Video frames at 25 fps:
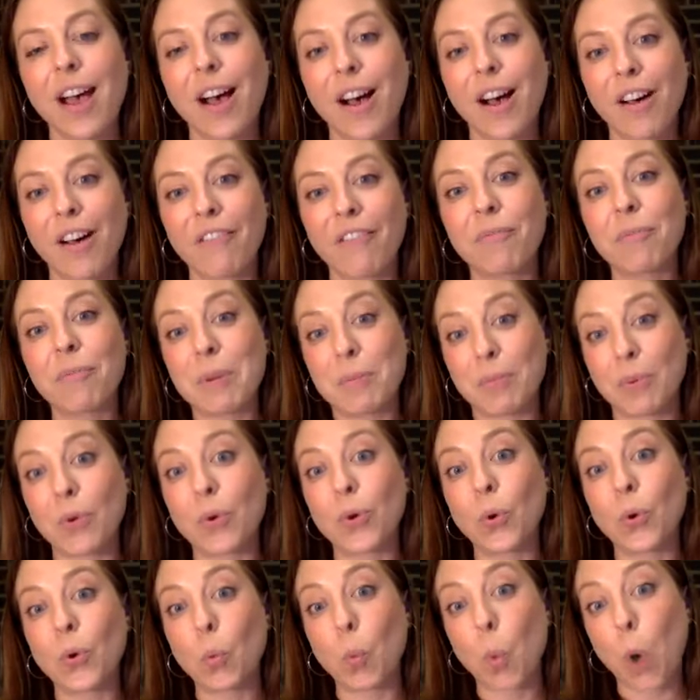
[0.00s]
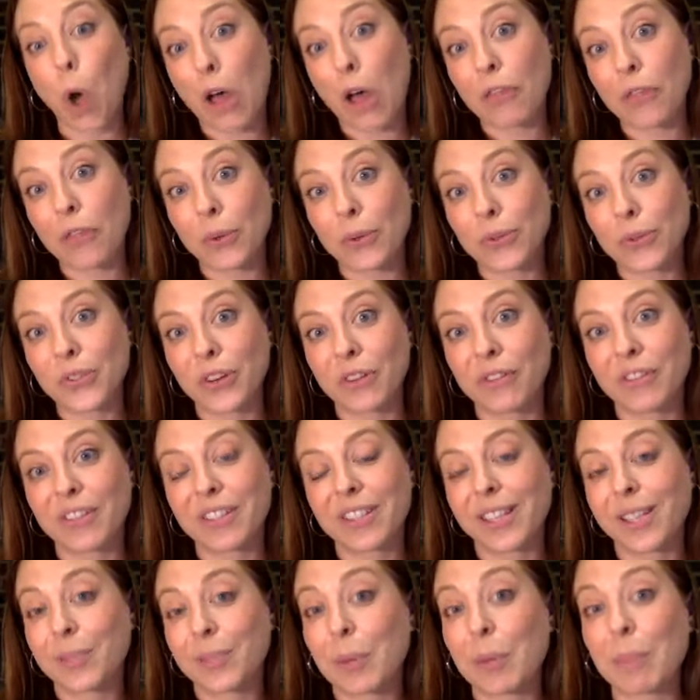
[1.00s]
of people who want those
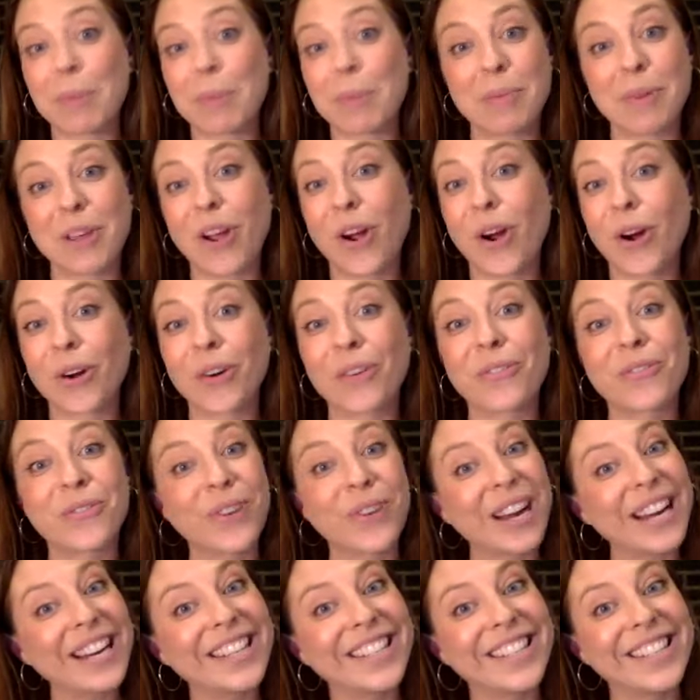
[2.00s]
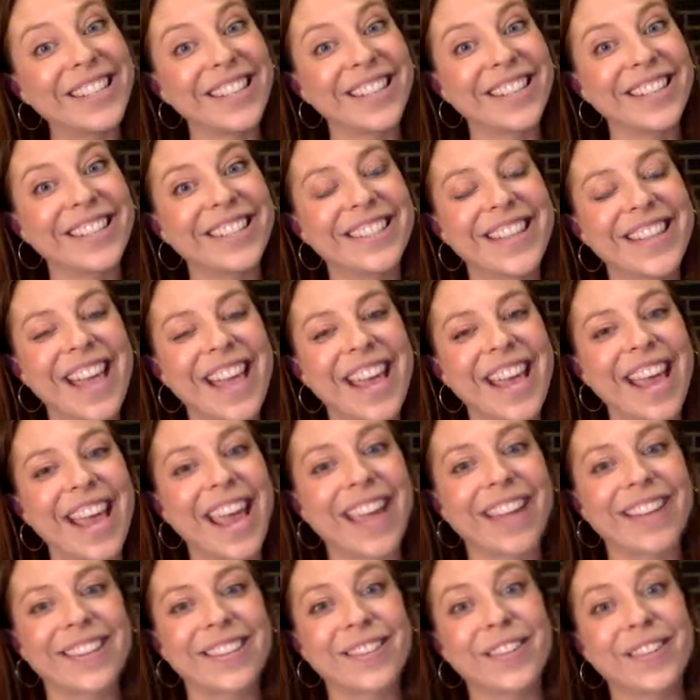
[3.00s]
services, but maybe are afraid to say,
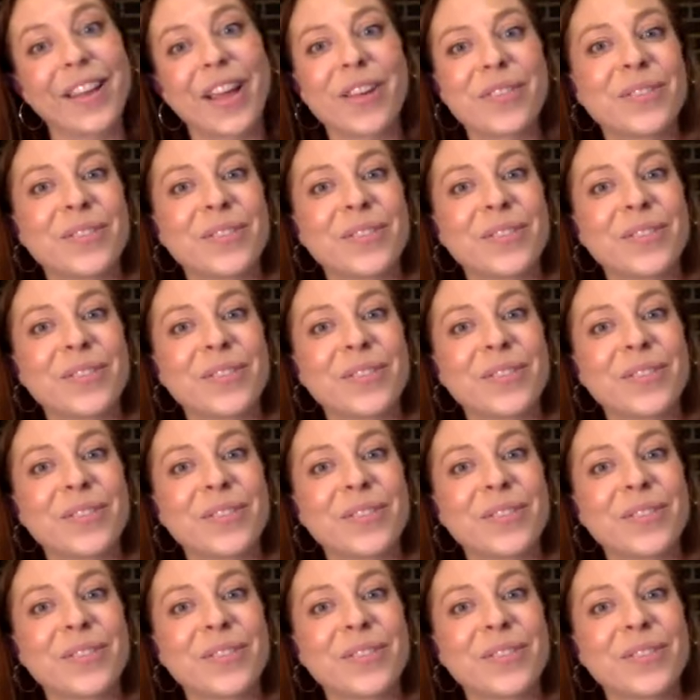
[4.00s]
hey, to,